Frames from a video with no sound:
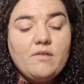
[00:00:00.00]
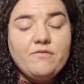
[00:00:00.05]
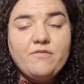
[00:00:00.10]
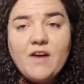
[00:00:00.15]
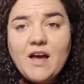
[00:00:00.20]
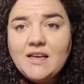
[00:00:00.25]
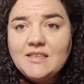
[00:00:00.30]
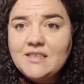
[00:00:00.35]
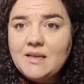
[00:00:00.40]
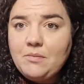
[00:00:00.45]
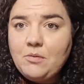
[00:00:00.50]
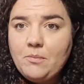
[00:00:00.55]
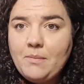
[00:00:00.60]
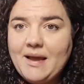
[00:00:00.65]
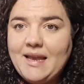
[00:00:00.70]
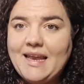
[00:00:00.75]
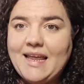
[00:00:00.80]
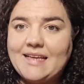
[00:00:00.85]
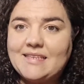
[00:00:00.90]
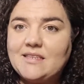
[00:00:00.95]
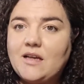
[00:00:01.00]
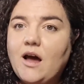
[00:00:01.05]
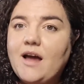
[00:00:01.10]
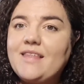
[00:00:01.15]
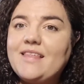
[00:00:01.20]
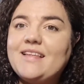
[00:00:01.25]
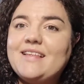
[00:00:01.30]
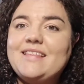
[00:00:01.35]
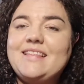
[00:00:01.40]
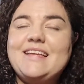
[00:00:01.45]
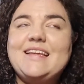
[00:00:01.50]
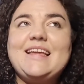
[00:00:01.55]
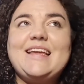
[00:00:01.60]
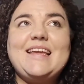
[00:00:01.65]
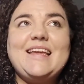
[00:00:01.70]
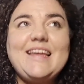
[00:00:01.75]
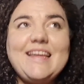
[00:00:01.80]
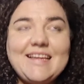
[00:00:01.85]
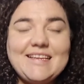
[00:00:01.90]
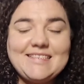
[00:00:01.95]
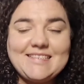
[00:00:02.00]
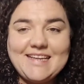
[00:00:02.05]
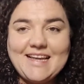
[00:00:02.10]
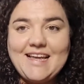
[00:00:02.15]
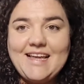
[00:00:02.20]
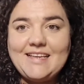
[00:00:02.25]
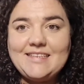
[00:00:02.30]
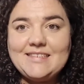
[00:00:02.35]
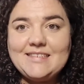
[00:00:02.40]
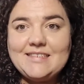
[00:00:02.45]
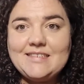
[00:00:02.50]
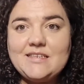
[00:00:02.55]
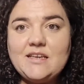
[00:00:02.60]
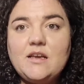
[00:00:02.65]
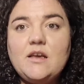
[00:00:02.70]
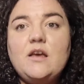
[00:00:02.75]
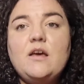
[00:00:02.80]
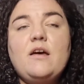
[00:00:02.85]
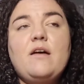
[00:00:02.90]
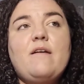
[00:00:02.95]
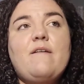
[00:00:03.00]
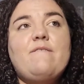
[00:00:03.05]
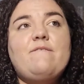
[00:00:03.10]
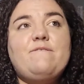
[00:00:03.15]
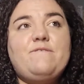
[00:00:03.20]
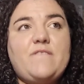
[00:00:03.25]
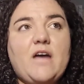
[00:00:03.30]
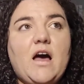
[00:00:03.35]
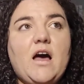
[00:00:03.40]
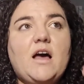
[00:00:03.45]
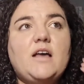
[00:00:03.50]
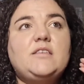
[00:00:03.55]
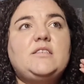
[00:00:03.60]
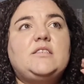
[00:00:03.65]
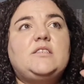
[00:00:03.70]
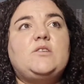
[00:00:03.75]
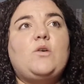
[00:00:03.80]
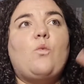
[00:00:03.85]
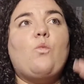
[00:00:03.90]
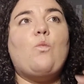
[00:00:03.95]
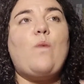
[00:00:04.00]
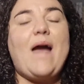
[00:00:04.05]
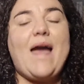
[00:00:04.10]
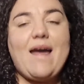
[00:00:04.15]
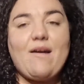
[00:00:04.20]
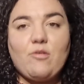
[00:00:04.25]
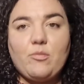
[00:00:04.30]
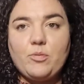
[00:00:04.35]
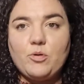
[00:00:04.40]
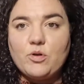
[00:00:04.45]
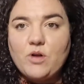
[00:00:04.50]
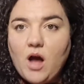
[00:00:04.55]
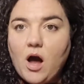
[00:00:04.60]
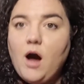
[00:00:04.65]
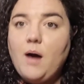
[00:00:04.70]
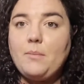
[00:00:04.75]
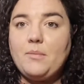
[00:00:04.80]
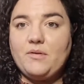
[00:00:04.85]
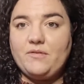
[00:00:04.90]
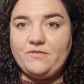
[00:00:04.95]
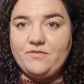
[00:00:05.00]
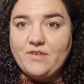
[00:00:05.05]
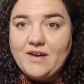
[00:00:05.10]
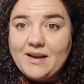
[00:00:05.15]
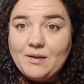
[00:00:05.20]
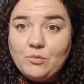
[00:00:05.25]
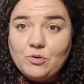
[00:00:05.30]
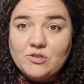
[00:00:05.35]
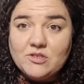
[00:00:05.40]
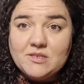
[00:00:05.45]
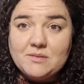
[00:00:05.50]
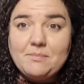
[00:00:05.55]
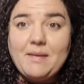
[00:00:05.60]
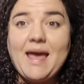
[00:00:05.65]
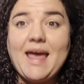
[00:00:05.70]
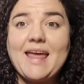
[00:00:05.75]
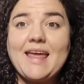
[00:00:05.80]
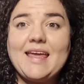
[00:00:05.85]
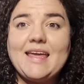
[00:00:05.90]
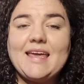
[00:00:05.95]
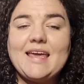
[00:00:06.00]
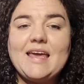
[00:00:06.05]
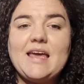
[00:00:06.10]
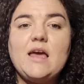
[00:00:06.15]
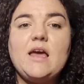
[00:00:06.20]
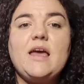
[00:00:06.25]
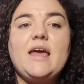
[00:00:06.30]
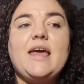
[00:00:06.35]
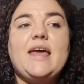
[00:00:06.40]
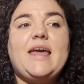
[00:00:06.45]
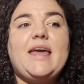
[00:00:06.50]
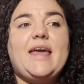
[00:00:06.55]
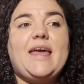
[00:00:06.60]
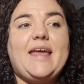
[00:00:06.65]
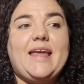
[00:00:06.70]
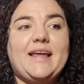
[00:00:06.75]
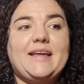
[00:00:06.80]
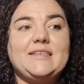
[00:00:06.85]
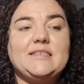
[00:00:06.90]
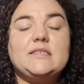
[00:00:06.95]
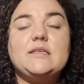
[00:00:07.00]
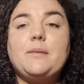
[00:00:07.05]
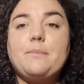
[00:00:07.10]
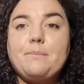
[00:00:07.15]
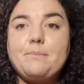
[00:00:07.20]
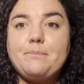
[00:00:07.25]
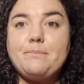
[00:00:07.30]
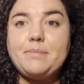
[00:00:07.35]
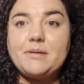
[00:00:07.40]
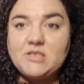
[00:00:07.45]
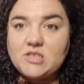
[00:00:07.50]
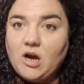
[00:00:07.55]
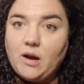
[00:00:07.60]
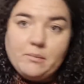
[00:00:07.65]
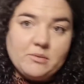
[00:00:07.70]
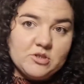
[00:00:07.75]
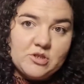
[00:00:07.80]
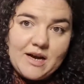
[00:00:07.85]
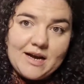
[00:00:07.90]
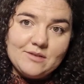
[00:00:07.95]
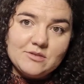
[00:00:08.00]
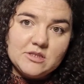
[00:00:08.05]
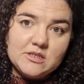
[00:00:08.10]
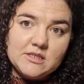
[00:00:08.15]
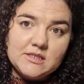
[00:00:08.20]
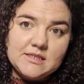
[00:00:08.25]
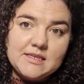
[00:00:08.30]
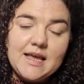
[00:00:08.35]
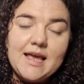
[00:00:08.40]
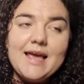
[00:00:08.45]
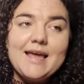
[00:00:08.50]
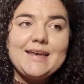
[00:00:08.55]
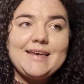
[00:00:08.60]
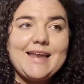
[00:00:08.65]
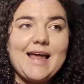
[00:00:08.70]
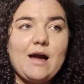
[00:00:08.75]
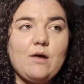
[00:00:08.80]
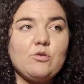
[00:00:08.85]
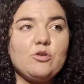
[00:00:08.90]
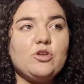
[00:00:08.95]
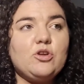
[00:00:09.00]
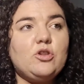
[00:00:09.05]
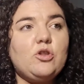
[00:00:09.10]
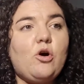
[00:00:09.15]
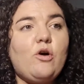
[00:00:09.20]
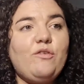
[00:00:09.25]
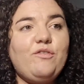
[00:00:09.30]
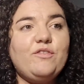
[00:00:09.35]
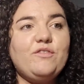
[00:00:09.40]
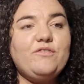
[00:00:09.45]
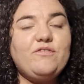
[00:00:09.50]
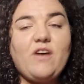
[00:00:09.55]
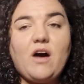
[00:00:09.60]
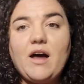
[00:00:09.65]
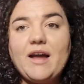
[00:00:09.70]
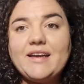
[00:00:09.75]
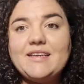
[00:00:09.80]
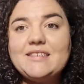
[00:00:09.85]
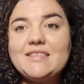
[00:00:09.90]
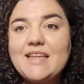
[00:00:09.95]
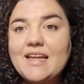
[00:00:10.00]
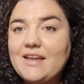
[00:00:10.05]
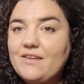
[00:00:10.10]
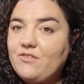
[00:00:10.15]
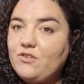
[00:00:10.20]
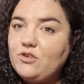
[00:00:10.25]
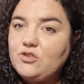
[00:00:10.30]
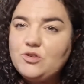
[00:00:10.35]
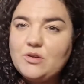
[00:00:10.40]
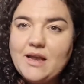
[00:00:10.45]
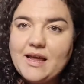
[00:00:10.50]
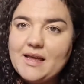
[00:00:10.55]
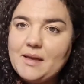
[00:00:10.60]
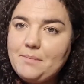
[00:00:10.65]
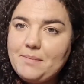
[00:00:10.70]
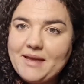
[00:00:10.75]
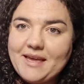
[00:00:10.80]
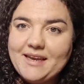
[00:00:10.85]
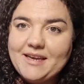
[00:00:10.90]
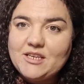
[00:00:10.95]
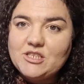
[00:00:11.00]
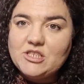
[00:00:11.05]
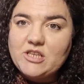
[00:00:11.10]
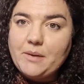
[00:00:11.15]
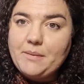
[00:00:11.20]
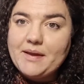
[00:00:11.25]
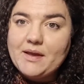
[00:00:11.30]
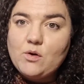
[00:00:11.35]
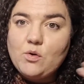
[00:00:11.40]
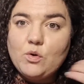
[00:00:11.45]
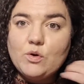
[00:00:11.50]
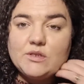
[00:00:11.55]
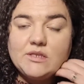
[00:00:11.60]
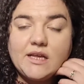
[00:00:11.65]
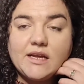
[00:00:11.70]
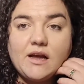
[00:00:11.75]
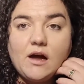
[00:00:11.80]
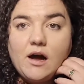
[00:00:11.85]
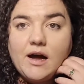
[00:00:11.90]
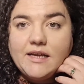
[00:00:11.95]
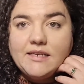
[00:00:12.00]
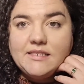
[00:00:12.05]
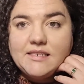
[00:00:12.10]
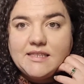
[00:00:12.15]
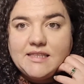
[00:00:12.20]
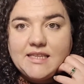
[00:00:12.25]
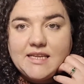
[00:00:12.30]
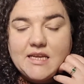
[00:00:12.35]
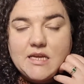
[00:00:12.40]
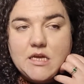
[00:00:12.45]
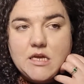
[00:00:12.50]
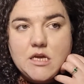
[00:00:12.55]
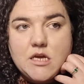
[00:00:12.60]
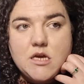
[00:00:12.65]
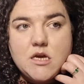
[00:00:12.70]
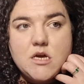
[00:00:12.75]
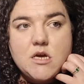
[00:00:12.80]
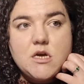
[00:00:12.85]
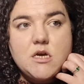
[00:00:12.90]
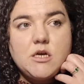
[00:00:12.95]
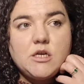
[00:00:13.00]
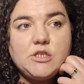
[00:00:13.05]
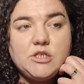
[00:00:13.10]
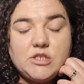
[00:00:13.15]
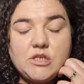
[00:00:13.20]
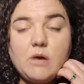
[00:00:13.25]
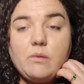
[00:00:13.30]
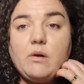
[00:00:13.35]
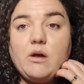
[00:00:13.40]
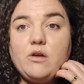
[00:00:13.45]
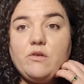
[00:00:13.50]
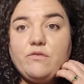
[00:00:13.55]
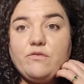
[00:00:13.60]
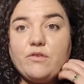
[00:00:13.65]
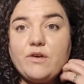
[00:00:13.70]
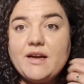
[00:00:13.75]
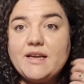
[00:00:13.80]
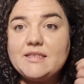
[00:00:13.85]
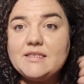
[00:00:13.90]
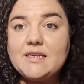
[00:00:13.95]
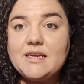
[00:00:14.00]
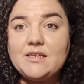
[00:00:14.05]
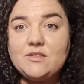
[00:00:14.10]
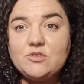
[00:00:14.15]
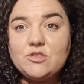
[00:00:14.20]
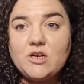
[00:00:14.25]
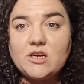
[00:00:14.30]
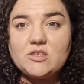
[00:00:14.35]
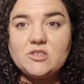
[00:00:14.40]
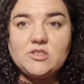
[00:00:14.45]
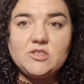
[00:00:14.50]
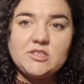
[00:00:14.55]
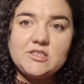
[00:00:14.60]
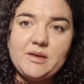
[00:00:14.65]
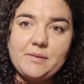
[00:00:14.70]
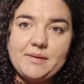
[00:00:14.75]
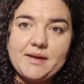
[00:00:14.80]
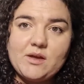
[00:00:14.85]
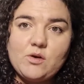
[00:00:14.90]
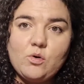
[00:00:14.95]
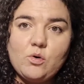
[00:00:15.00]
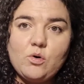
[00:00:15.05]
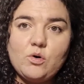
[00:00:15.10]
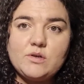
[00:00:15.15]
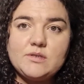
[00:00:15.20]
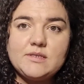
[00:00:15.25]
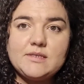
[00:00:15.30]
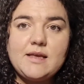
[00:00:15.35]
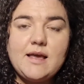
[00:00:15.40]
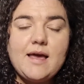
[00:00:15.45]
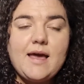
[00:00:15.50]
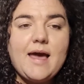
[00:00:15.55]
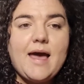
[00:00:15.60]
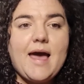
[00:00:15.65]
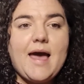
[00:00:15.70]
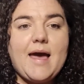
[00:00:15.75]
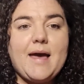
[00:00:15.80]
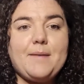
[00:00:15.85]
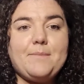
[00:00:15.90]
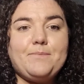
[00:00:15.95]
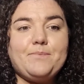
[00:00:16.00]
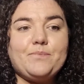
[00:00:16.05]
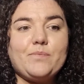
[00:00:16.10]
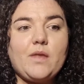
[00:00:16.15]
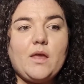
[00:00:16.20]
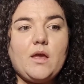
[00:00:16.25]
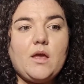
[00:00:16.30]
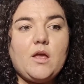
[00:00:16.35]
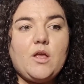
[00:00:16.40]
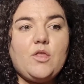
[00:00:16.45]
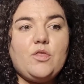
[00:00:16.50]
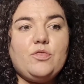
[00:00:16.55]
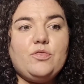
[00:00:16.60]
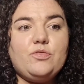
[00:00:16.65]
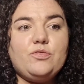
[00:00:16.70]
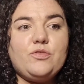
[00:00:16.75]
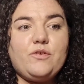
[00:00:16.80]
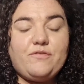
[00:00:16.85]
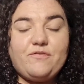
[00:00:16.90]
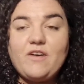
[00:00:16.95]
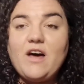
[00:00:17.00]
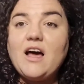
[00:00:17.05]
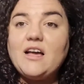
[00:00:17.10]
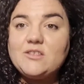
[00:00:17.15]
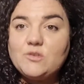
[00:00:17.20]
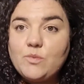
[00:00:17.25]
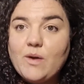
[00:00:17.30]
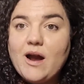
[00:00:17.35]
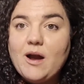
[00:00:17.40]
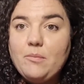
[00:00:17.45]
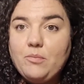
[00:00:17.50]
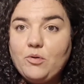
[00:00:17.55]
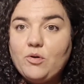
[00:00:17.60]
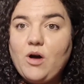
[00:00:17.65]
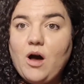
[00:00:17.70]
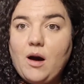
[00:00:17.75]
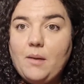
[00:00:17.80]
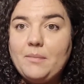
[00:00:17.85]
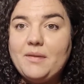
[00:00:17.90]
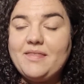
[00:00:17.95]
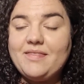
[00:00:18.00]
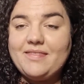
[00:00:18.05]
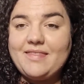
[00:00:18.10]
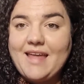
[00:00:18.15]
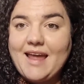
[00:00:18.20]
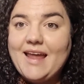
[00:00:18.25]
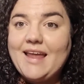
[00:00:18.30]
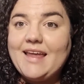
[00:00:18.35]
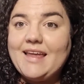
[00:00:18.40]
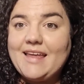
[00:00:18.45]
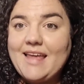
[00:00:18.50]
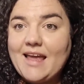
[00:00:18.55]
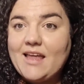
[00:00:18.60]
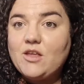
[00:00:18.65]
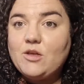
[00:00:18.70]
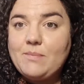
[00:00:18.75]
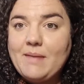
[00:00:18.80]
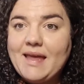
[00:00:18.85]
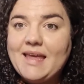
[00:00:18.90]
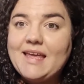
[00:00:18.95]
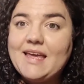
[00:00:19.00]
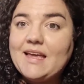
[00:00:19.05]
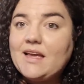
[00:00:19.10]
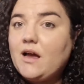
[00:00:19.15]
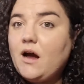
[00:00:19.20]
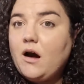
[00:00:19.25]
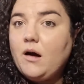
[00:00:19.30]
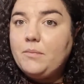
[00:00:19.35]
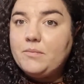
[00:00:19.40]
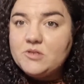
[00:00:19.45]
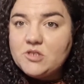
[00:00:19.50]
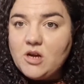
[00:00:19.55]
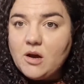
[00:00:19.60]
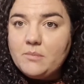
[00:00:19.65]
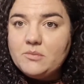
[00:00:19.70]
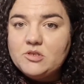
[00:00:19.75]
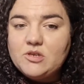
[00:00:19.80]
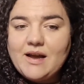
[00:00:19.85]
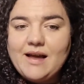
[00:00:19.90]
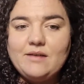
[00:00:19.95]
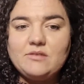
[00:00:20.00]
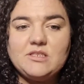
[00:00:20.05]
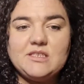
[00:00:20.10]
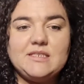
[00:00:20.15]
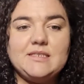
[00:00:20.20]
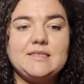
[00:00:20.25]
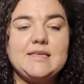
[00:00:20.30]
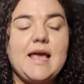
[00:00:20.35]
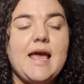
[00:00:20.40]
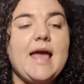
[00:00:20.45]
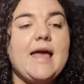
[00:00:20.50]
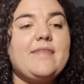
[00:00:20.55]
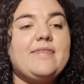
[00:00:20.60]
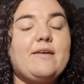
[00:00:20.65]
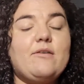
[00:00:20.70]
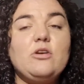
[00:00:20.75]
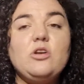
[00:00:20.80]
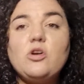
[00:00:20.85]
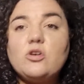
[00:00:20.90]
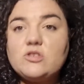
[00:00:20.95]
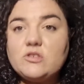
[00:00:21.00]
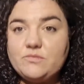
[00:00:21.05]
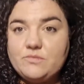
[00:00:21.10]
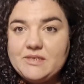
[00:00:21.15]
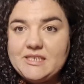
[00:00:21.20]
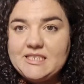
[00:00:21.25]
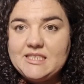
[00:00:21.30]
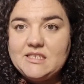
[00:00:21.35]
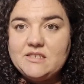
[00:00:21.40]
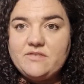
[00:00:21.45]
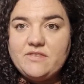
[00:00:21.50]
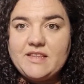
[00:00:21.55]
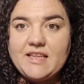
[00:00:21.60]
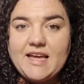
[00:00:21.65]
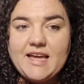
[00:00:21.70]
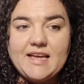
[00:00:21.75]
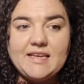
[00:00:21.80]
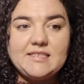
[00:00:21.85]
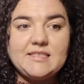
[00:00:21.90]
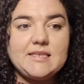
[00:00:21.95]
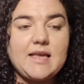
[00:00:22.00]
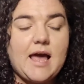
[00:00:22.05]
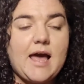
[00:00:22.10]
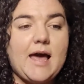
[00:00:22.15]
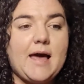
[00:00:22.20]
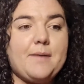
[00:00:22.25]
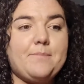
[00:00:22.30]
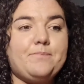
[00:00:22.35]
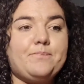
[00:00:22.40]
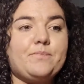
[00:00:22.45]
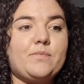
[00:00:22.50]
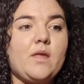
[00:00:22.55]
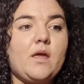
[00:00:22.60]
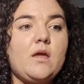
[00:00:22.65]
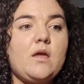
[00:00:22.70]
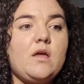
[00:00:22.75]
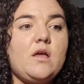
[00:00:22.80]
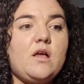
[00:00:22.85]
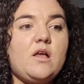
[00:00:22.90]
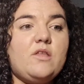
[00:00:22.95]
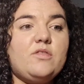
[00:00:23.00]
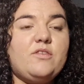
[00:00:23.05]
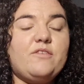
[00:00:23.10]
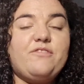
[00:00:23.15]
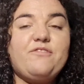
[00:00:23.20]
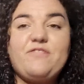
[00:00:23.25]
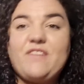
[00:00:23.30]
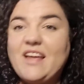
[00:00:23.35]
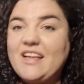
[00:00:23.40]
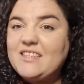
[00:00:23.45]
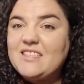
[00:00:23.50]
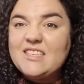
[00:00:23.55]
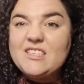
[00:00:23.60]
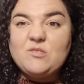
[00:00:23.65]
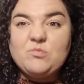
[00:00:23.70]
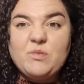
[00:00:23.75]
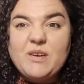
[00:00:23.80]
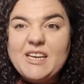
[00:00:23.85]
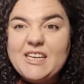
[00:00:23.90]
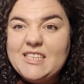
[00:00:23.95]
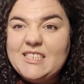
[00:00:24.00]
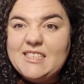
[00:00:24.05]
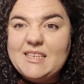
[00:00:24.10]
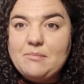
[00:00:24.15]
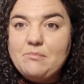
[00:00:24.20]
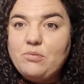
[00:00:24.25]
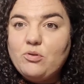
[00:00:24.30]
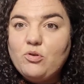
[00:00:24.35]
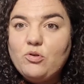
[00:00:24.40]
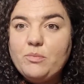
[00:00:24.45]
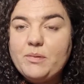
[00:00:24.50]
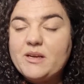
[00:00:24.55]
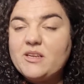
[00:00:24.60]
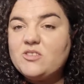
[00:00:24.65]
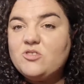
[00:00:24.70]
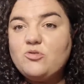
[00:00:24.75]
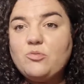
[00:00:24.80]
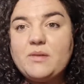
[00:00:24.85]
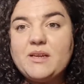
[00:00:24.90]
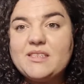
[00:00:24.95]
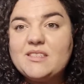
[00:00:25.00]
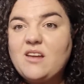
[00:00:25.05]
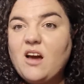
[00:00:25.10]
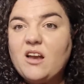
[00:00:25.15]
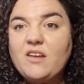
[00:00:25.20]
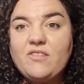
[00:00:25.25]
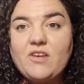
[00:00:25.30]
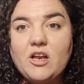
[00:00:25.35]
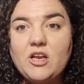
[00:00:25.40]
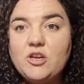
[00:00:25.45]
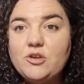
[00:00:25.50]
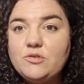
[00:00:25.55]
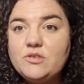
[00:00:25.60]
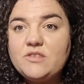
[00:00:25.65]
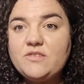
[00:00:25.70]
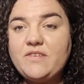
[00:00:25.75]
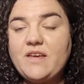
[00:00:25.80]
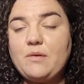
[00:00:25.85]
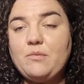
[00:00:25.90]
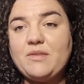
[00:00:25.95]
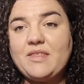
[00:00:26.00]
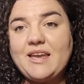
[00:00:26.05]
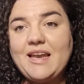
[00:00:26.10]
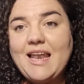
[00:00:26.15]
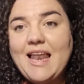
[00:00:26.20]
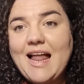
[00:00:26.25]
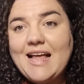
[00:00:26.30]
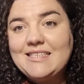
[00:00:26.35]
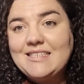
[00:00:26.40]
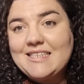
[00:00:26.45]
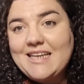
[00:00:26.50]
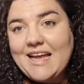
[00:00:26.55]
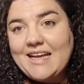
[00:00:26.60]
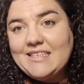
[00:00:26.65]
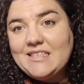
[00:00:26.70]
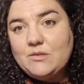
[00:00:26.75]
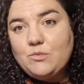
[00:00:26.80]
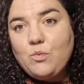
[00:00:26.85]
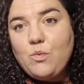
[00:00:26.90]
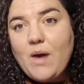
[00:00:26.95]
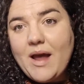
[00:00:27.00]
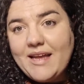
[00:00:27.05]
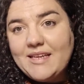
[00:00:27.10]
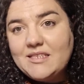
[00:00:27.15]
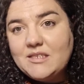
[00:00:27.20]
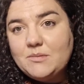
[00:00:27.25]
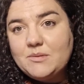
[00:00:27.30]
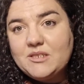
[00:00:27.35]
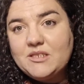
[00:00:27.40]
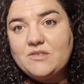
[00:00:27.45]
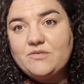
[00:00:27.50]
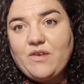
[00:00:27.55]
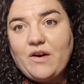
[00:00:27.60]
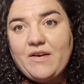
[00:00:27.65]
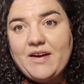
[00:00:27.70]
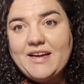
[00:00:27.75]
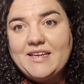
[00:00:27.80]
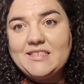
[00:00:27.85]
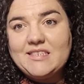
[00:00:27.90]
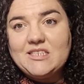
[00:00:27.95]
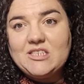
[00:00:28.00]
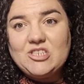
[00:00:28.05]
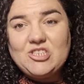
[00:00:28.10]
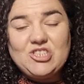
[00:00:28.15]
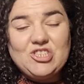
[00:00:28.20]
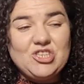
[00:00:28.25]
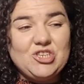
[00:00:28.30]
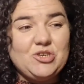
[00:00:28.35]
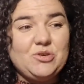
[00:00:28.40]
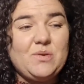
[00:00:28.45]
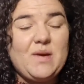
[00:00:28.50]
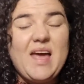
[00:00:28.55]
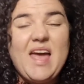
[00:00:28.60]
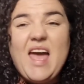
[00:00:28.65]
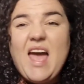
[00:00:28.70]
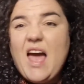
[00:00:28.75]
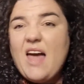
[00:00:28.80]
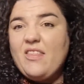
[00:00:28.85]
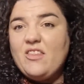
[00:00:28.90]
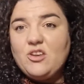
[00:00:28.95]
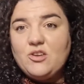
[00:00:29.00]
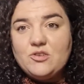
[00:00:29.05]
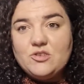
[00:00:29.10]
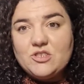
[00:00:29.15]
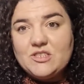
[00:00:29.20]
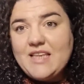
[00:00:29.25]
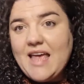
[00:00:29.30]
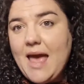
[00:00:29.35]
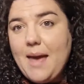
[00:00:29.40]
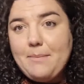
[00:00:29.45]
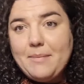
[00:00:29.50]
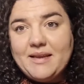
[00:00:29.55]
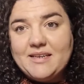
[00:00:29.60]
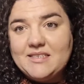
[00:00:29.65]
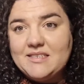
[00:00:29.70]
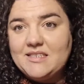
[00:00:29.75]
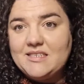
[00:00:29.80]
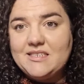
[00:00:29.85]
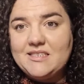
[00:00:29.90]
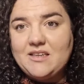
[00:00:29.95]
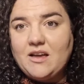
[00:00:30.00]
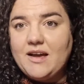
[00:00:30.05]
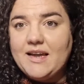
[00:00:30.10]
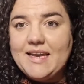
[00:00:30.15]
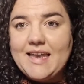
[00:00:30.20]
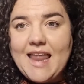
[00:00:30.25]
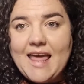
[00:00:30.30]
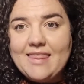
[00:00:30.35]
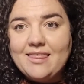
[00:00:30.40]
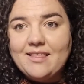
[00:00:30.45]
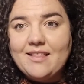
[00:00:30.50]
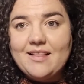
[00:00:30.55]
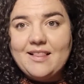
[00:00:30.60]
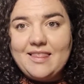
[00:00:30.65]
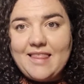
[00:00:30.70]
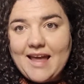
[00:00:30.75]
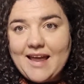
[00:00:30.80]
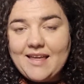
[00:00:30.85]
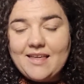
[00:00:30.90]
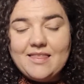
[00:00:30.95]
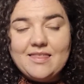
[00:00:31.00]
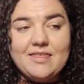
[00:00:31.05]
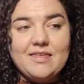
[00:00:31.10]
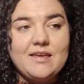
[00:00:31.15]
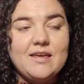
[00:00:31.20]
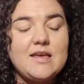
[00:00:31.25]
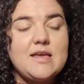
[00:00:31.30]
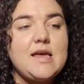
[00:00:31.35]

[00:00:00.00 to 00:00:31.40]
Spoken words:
first up on my list, I think the easiest first wearable garment for anyone to make is pajama trousers. Now, you'll often find that if you do like a beginner sewing course, like I did the Sew Over It Introduction to Sewing course, the first wearable garment they get you making are pajama trousers. There are lots of reasons for this. The fit is really simple because normally it's kind of a loose fit with an elasticated waist, which is very easy to do. And then you can just hem it to the desired length.